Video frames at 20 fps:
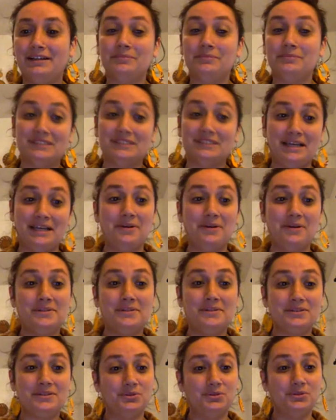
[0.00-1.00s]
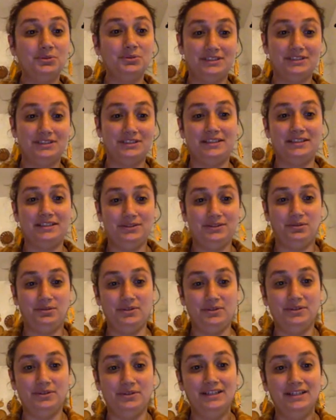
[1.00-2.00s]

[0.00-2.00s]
south to San Antonio.